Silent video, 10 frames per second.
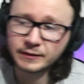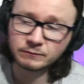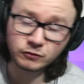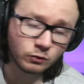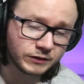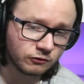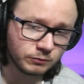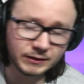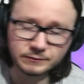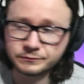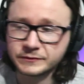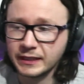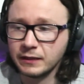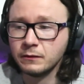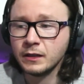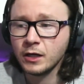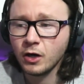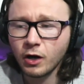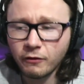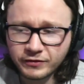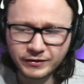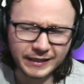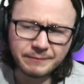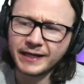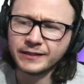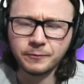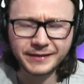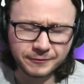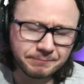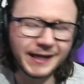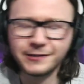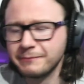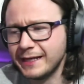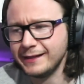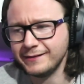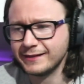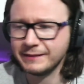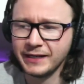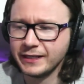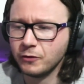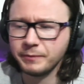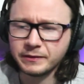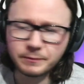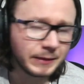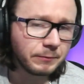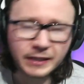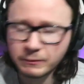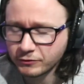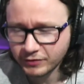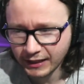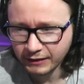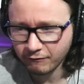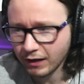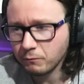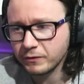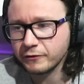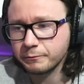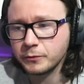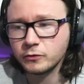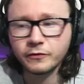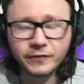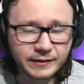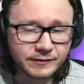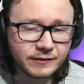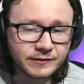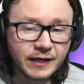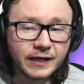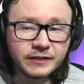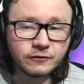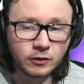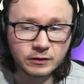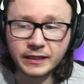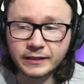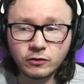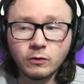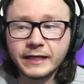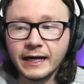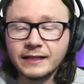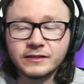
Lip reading: Tony as well. Now, obviously, they might not be his best mates, and they might not be the people that he wants to hang around with. But the fact is, yeah, you've got Clay, Tony and